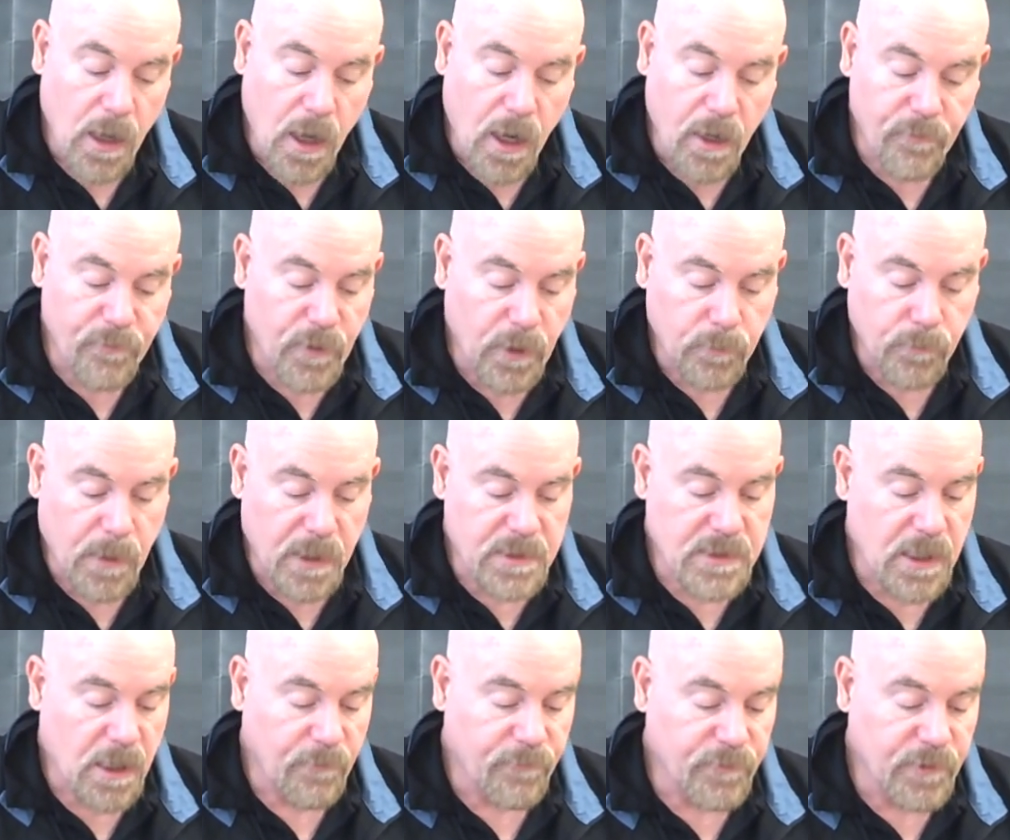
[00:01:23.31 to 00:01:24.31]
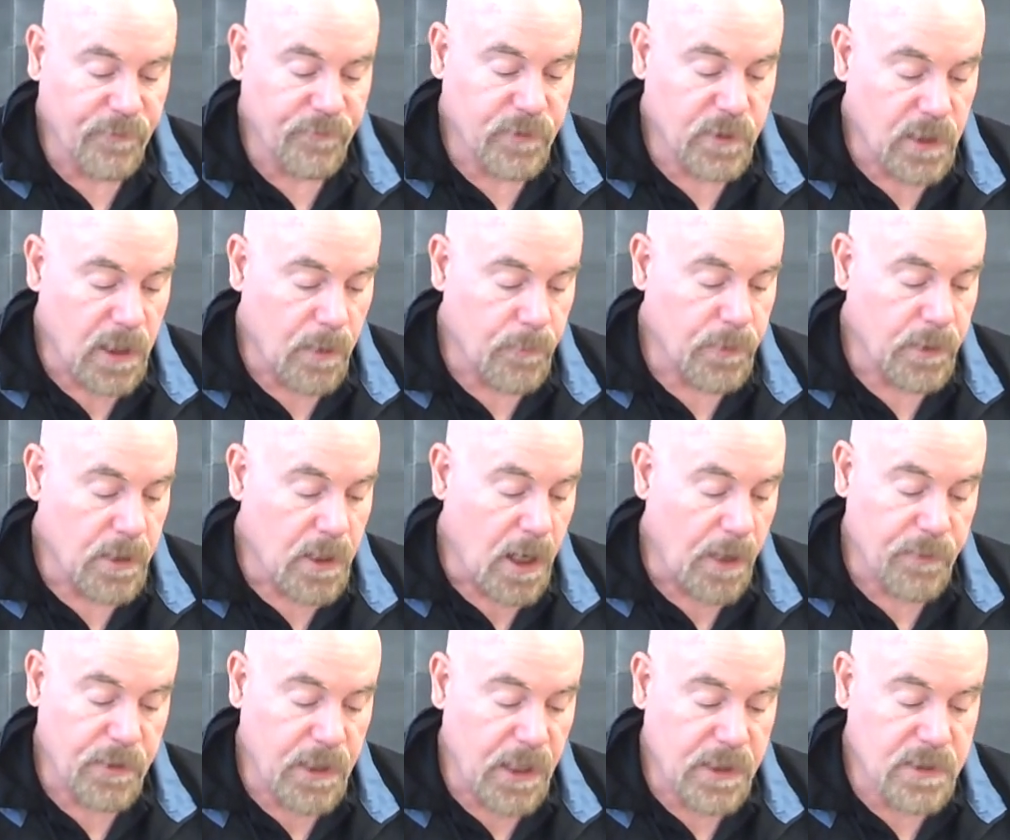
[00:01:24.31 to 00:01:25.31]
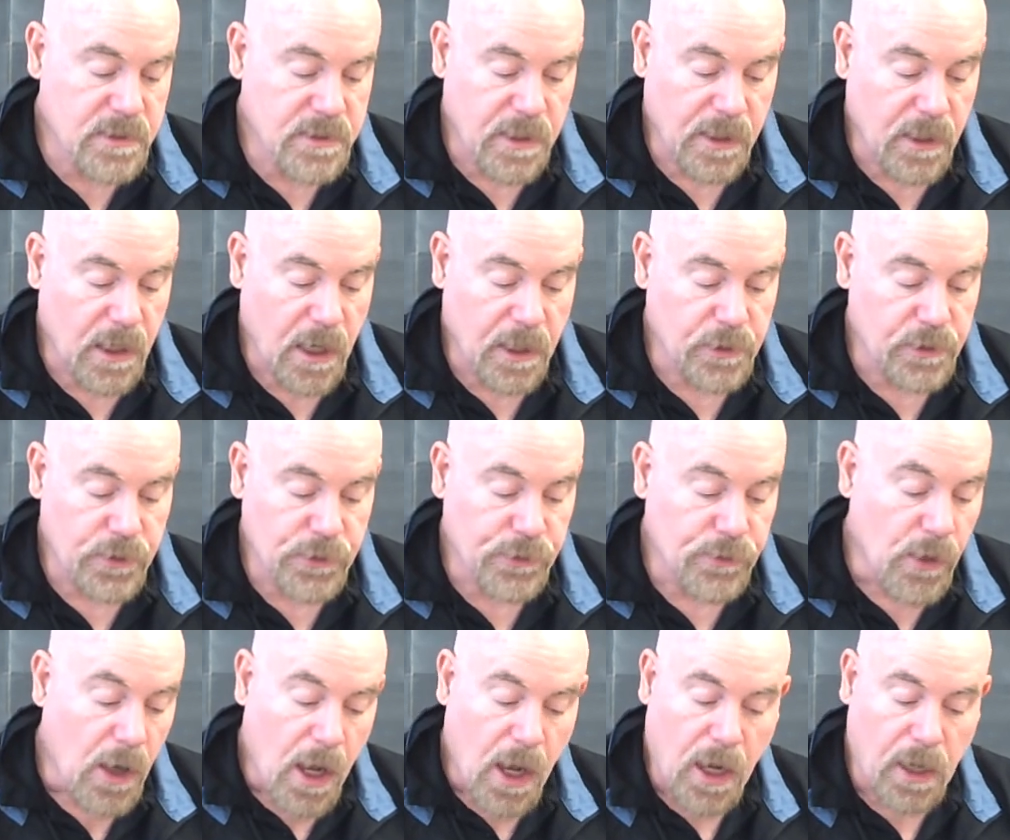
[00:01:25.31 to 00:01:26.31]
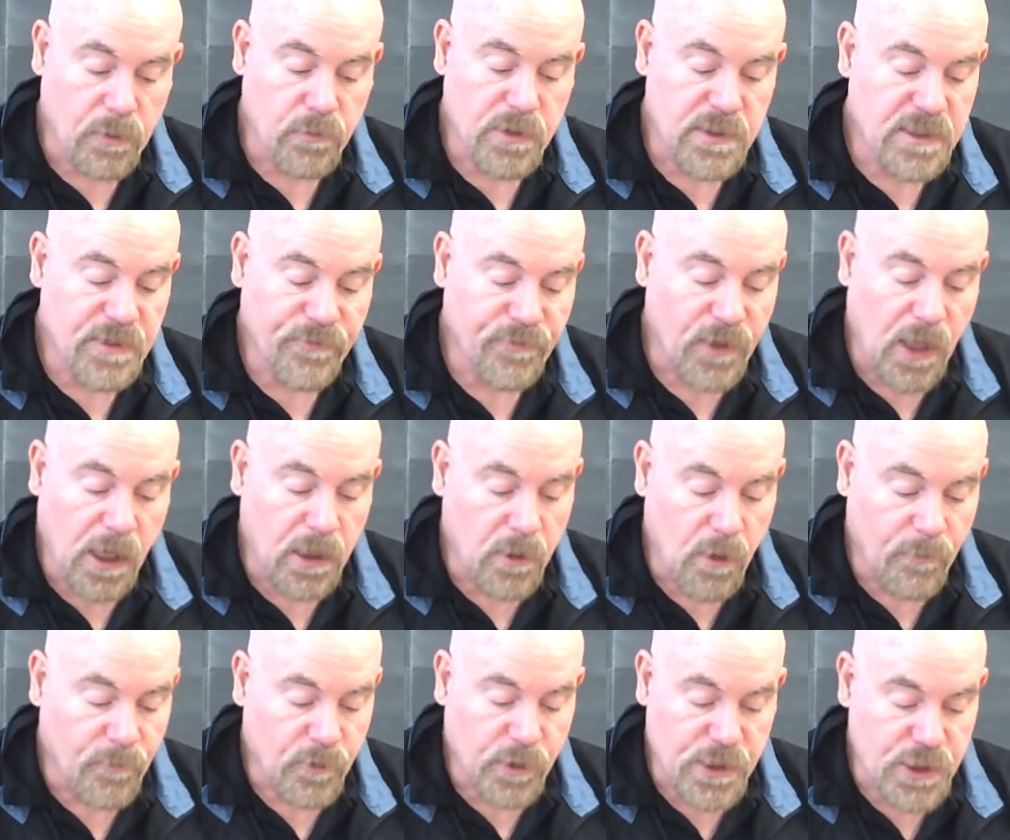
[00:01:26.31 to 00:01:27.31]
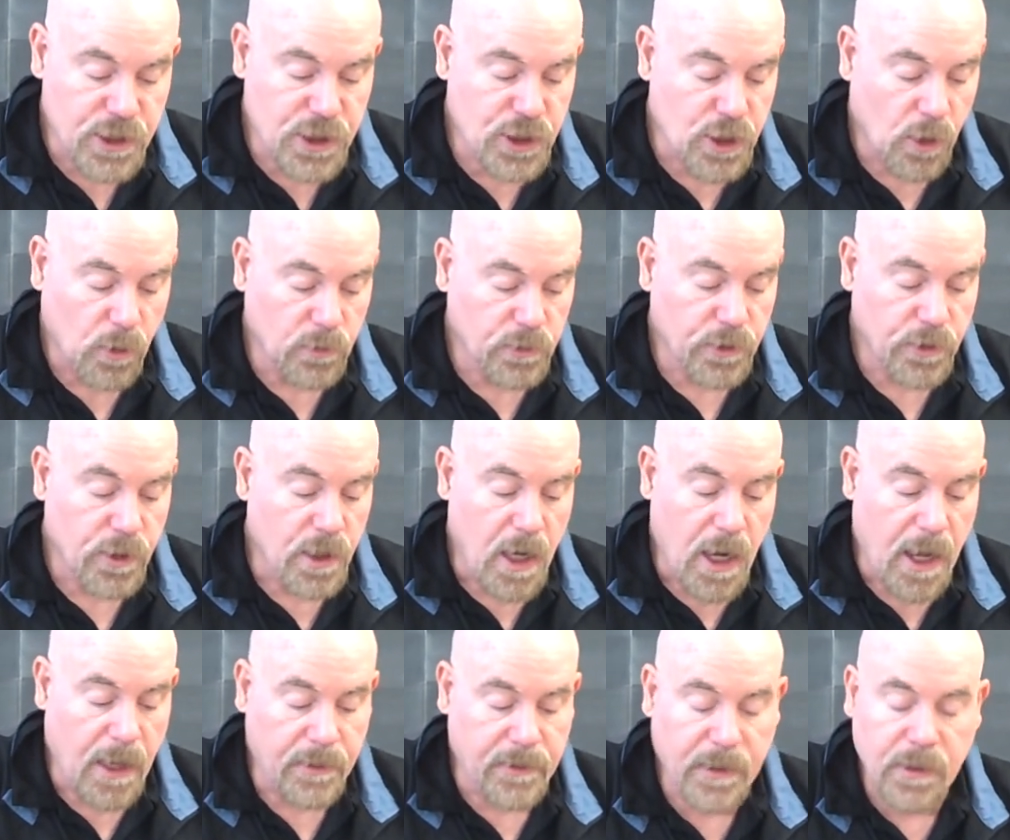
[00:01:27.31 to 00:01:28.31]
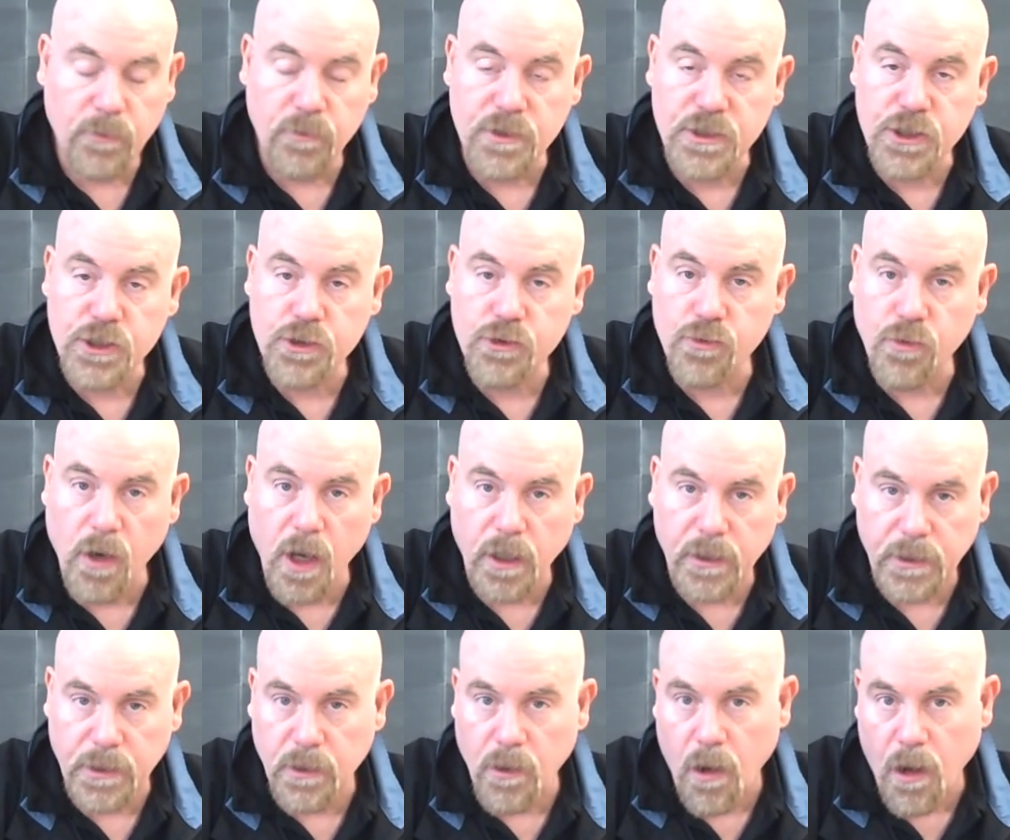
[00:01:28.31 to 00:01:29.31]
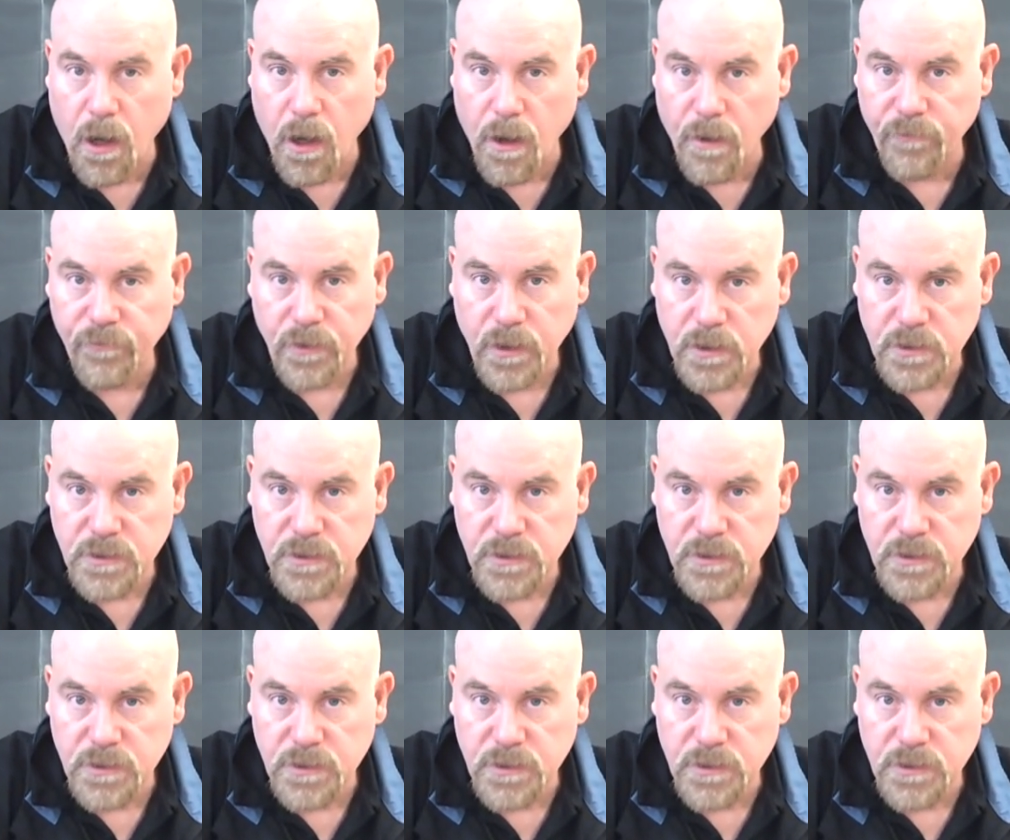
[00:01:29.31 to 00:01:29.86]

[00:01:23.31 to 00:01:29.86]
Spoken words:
I felt myself lifted up, and the next thing I knew, I was flung over his shoulder, and he was trotting off